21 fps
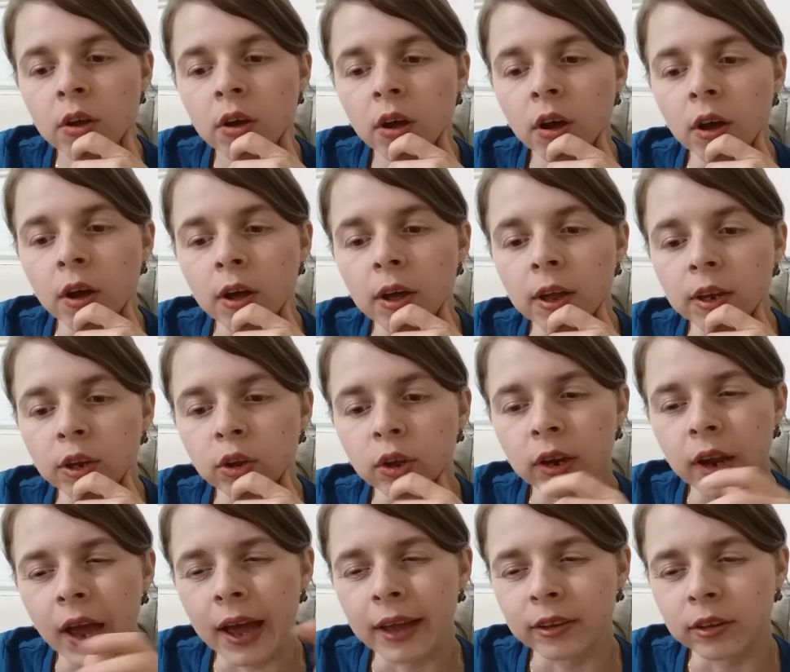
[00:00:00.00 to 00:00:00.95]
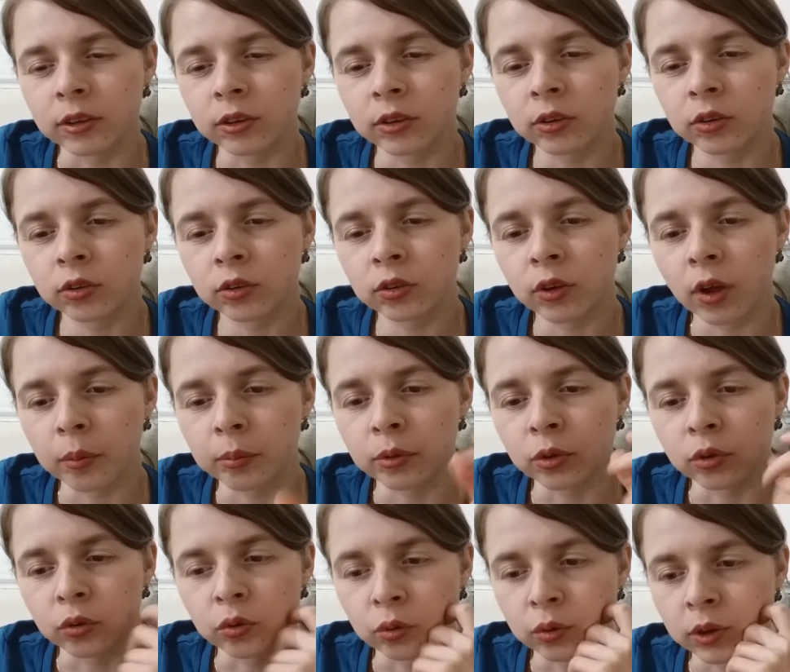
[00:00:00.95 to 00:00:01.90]
and you can add up
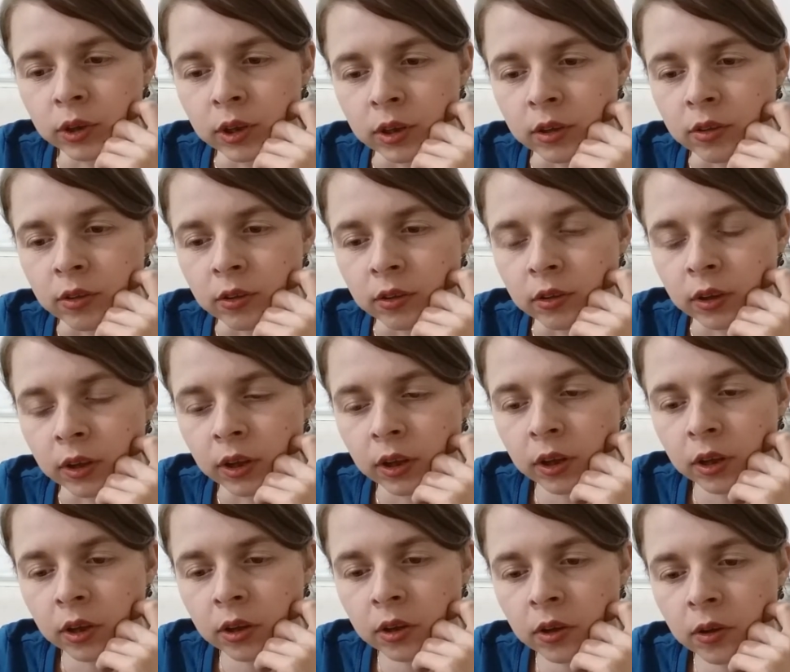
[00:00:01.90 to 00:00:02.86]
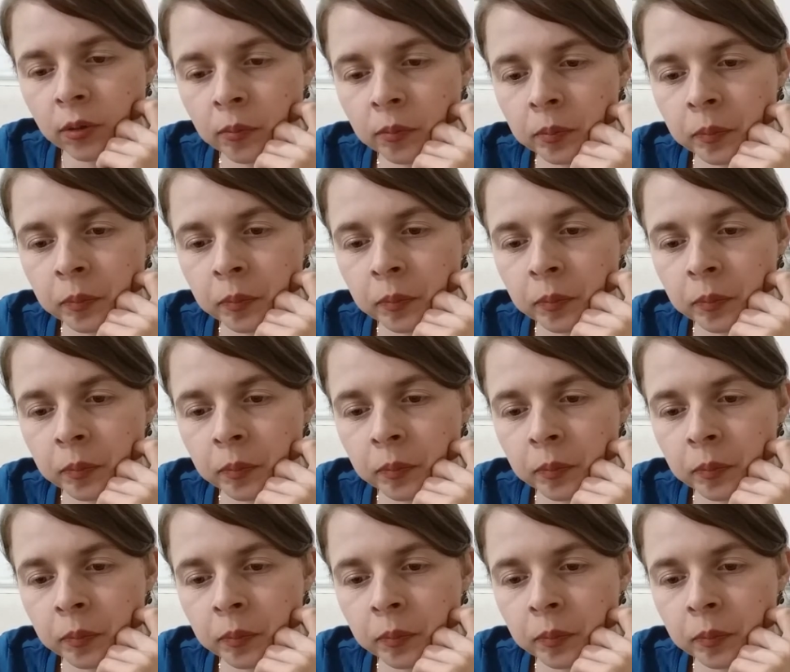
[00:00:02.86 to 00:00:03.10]
to 2 kids, I think.